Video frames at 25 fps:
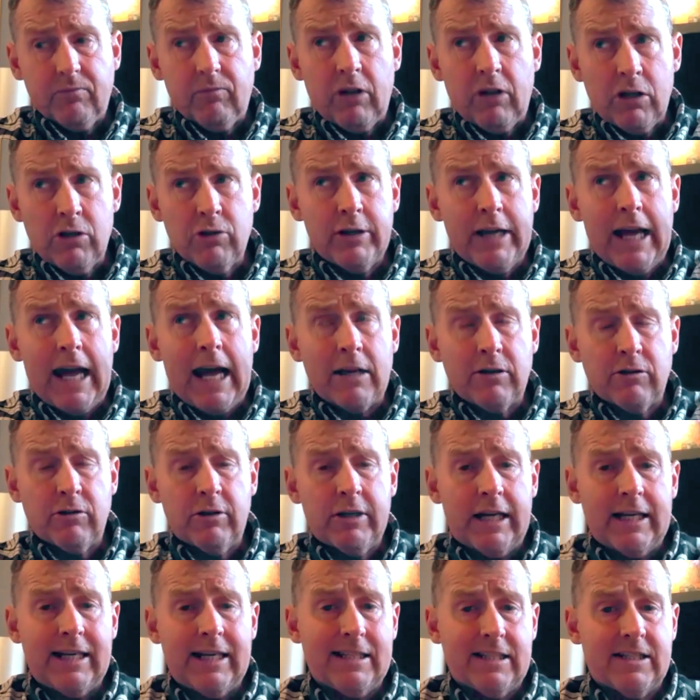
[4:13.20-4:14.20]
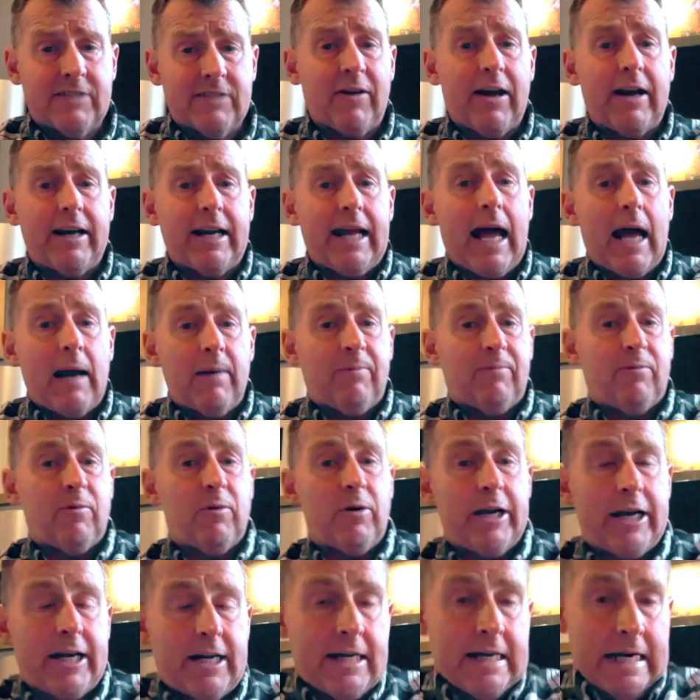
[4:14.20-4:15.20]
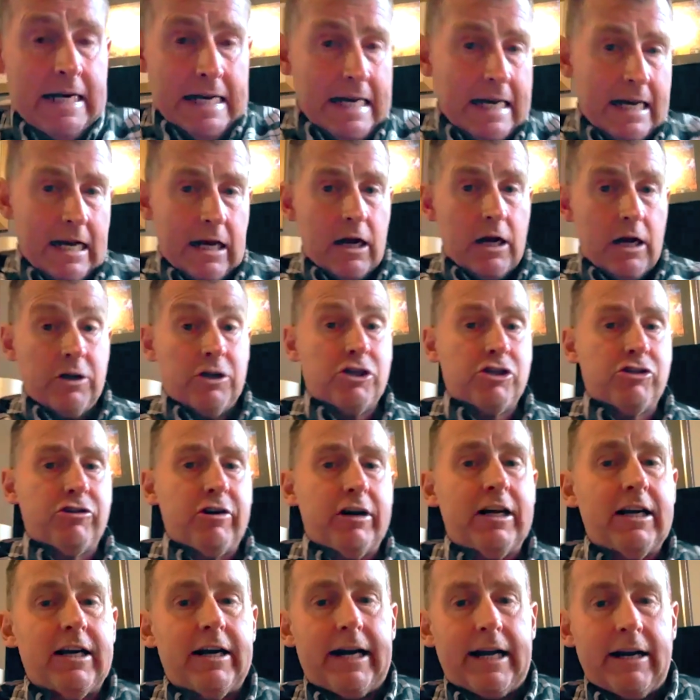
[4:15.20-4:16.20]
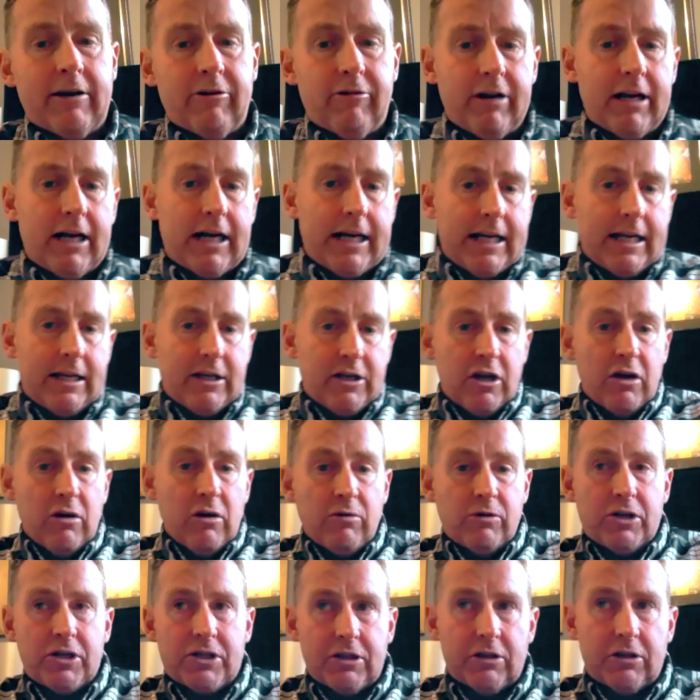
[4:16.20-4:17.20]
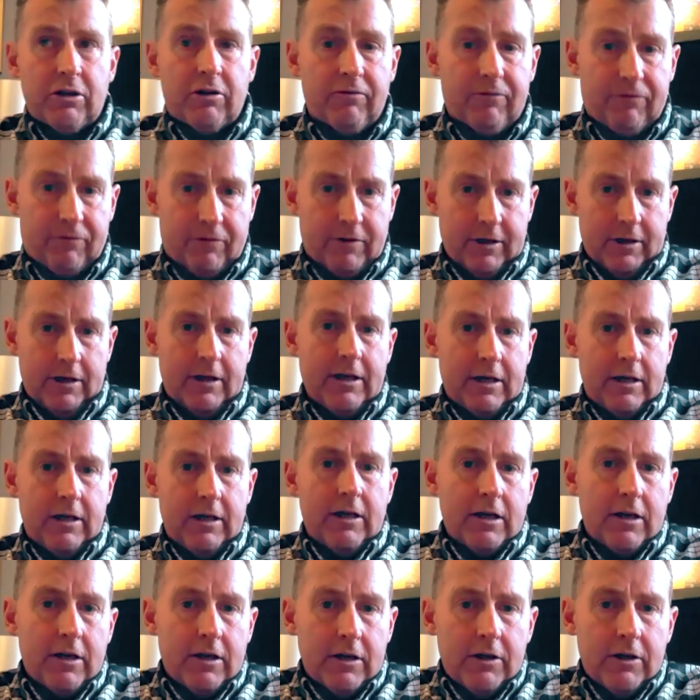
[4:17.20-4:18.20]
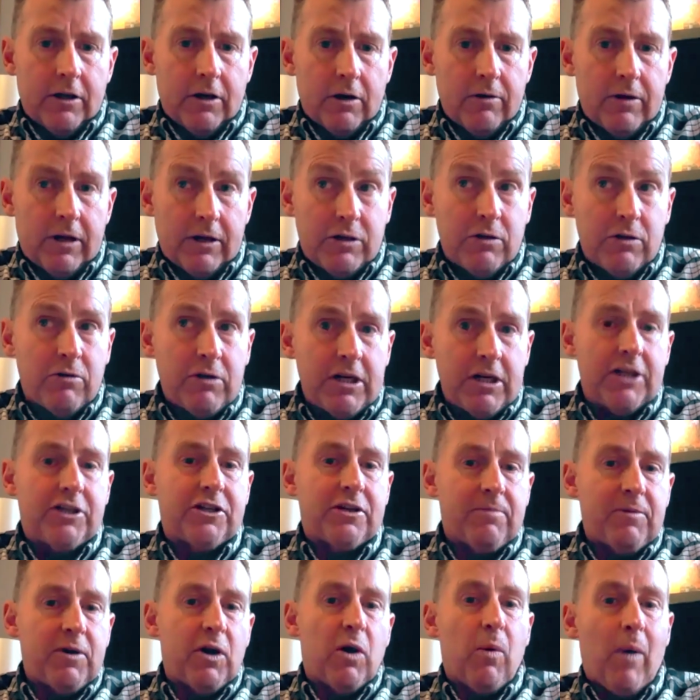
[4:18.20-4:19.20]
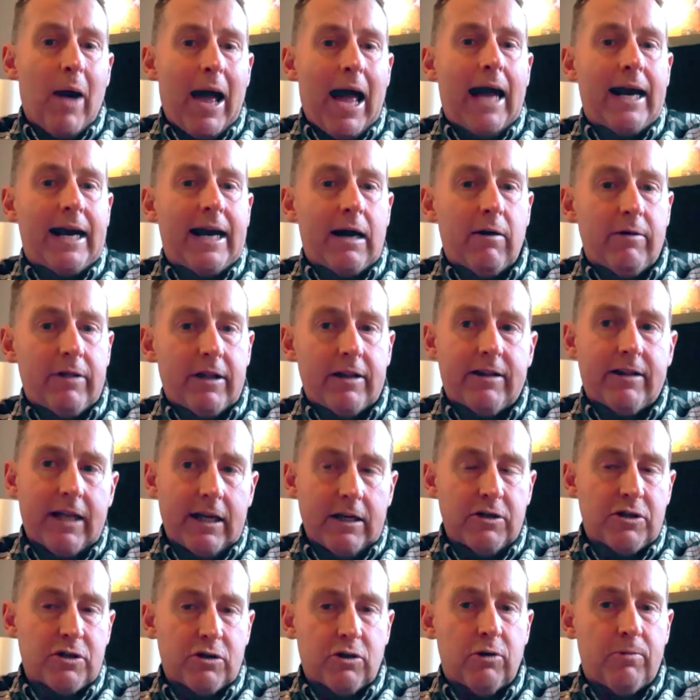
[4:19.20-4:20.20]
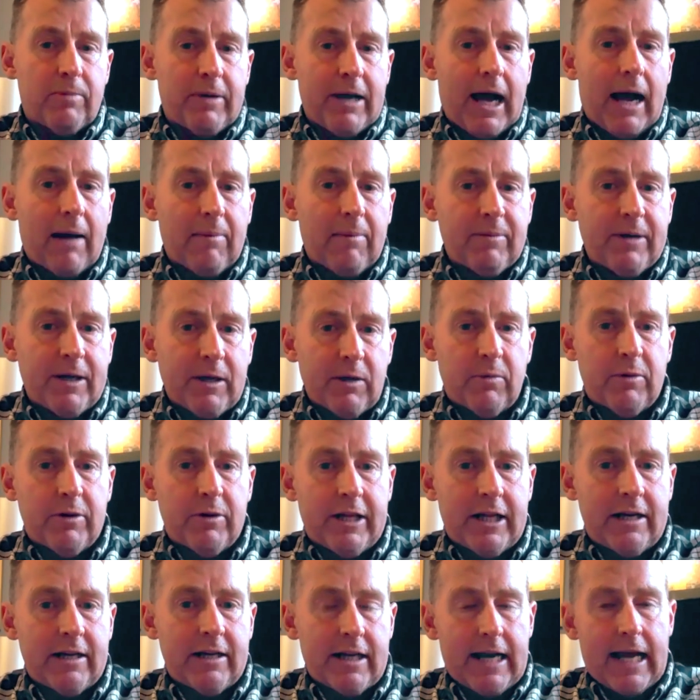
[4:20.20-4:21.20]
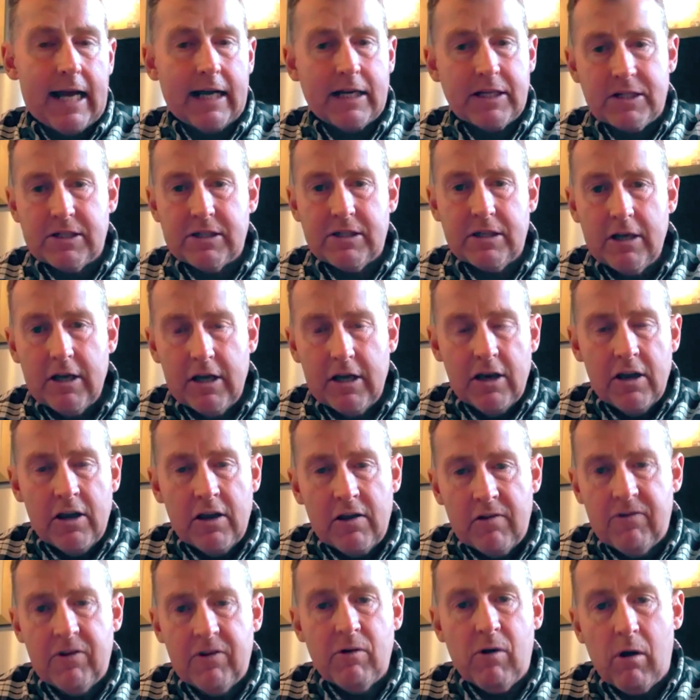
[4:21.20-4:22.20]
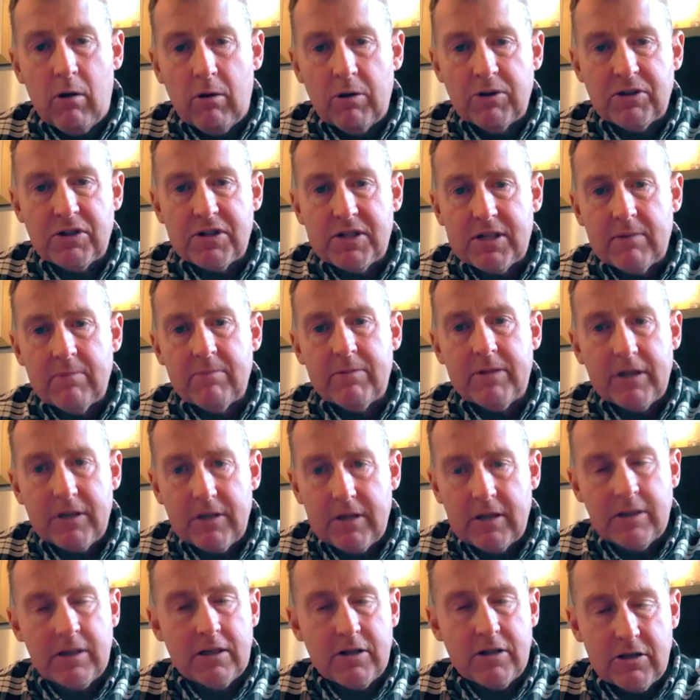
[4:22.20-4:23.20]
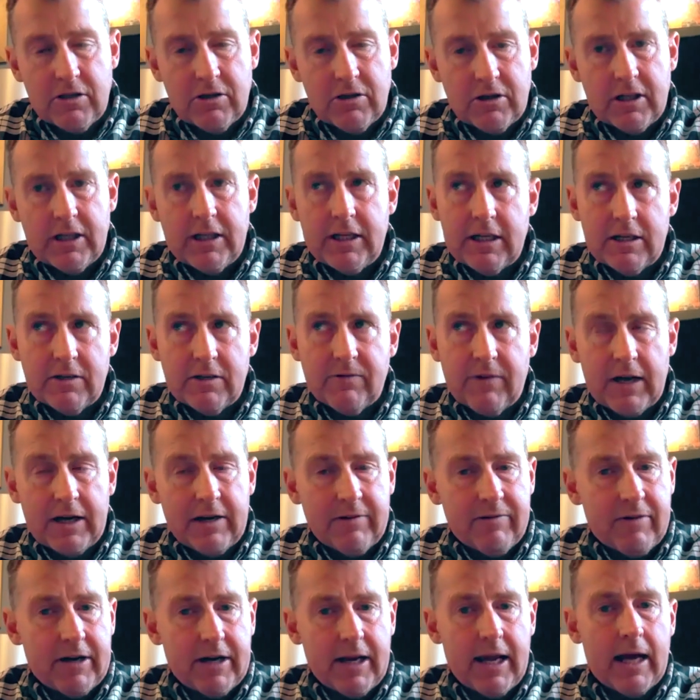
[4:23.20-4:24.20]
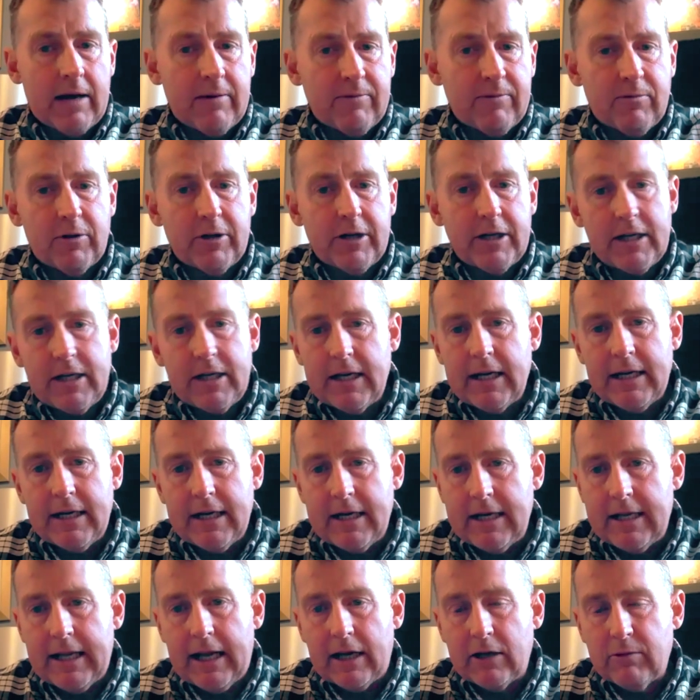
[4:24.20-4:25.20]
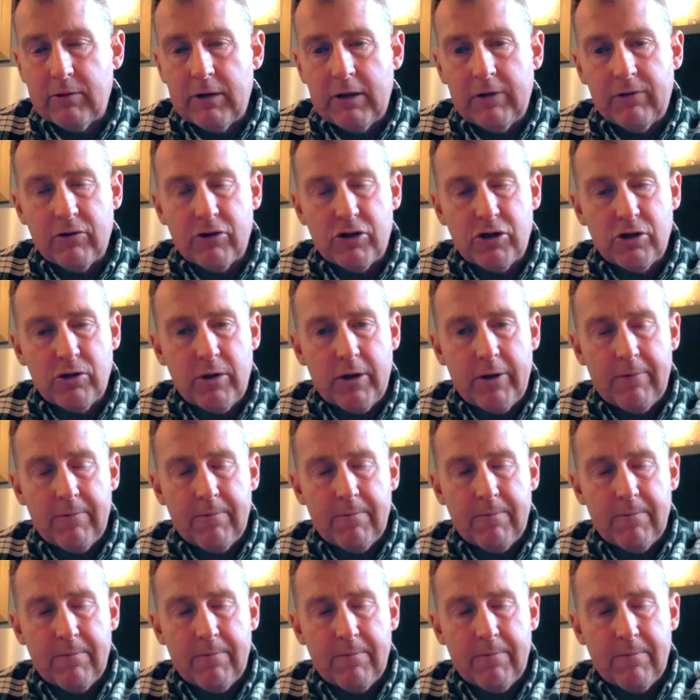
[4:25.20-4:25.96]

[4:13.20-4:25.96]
it's very helpful in triggering really you to sort of, that you need to be aware now that things could be happening within the next few hours or something. It certainly is very, very helpful in that way for sure.